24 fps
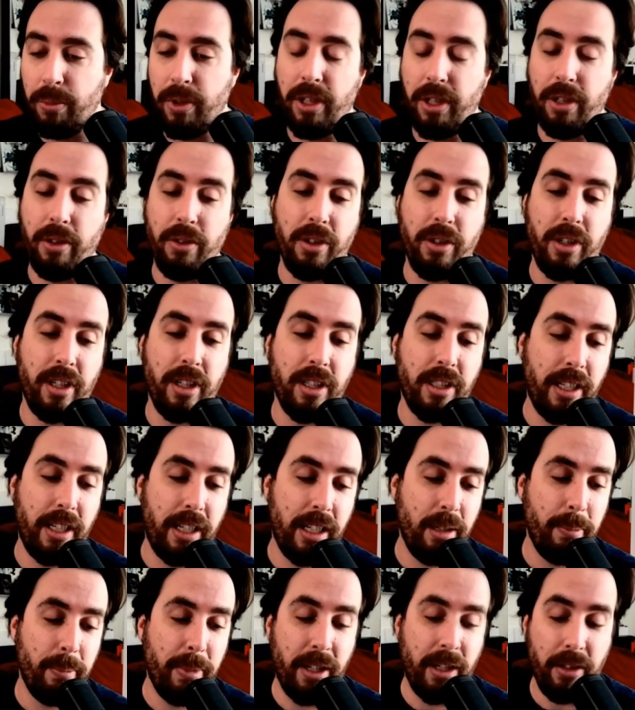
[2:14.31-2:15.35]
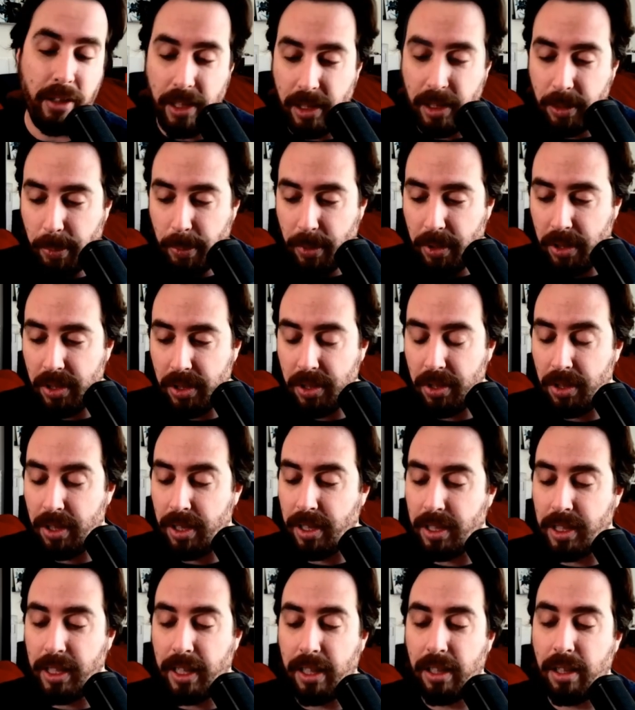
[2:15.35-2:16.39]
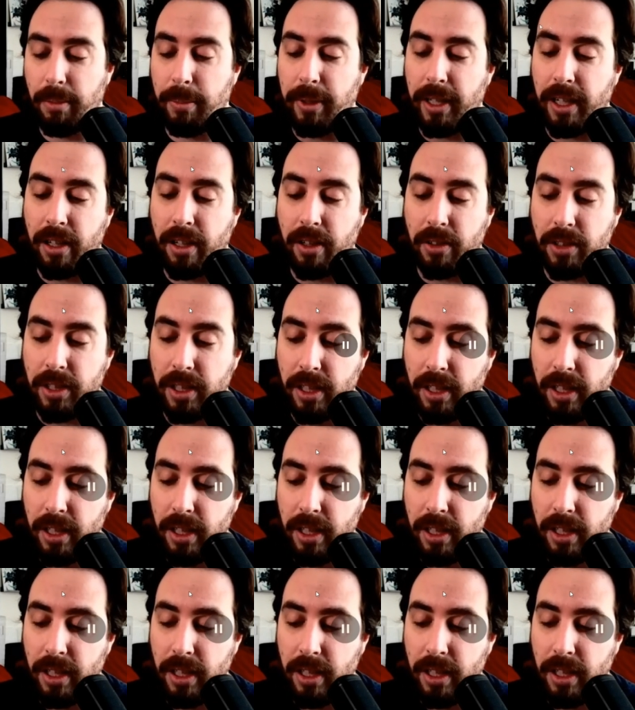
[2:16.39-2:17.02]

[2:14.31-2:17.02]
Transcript: You know, they're going to talk about esports, they're going to talk about.